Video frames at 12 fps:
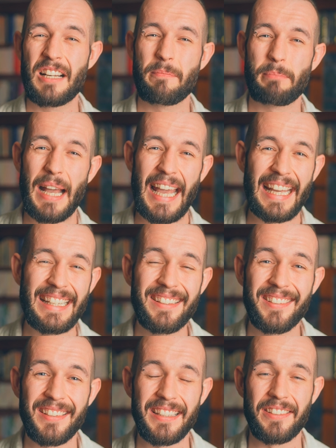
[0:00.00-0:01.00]

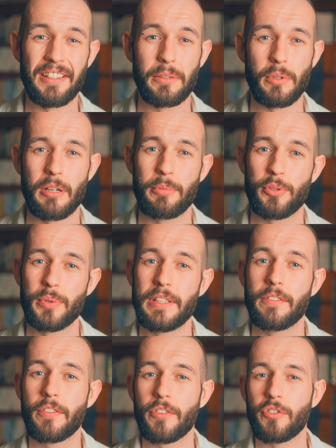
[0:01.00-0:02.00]
pace is anywhere
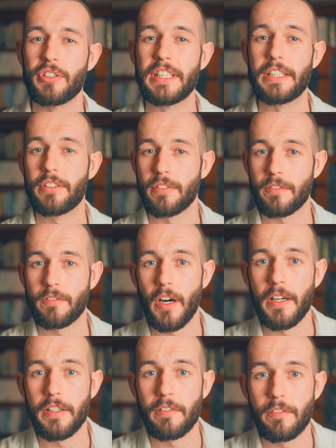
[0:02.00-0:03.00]
between three to
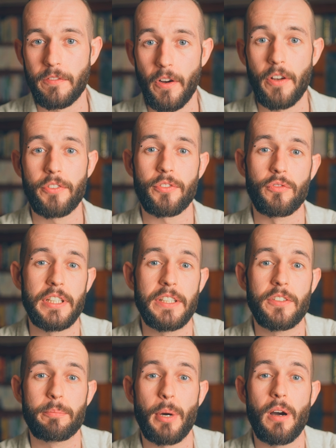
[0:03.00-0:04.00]
five first
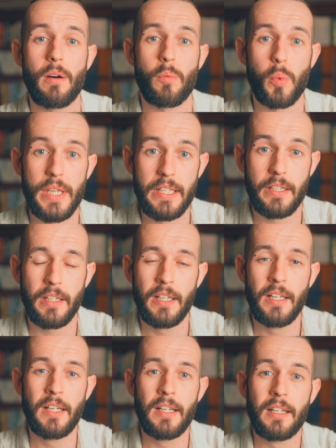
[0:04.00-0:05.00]
reads per week.
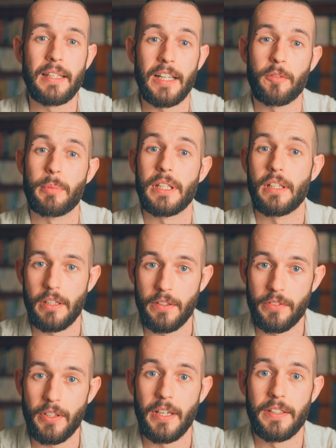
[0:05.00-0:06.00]
That's
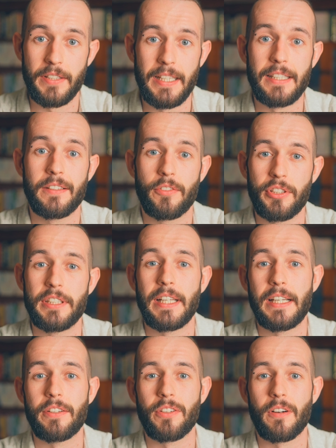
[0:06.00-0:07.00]
because I take three
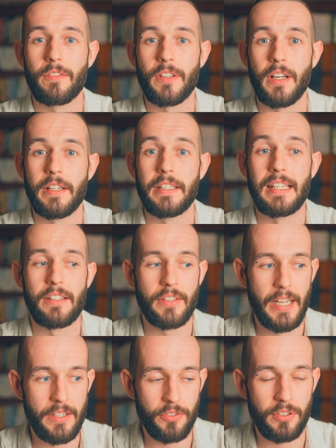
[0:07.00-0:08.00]
days offline
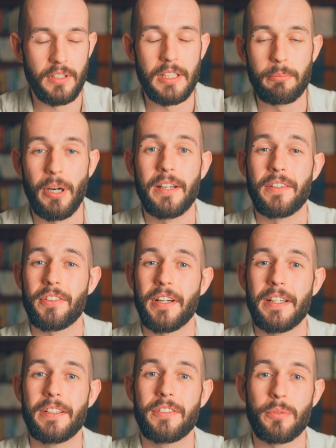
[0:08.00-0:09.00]
intentionally by
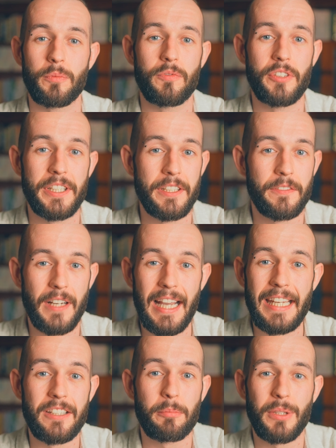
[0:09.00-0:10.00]
design to read for
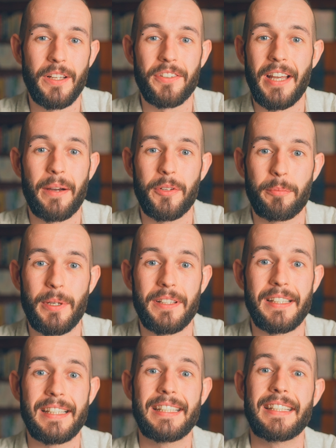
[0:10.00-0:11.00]
eight plus hours per
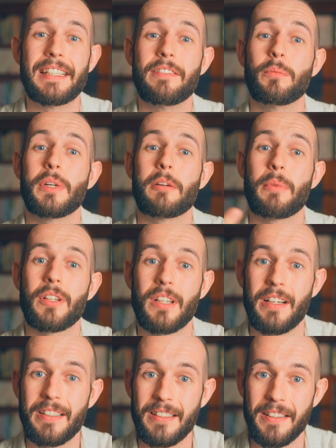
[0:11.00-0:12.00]
day. And even when I'm
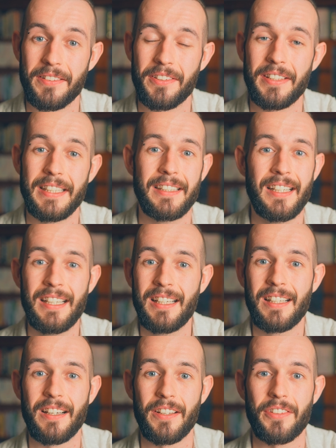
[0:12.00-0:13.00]
online, like today,
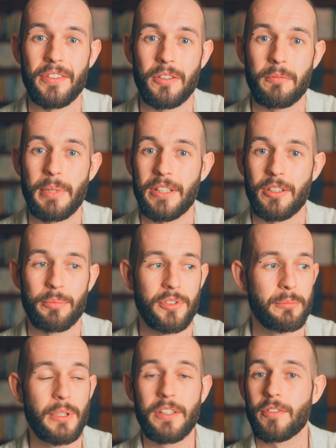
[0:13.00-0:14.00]
I still picked up
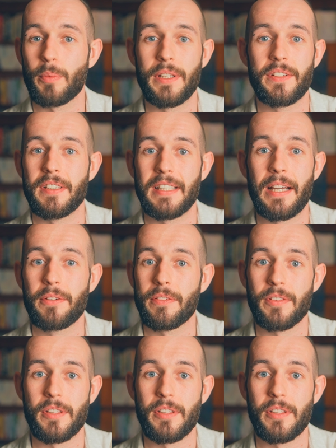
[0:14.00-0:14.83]
two books, went in and out of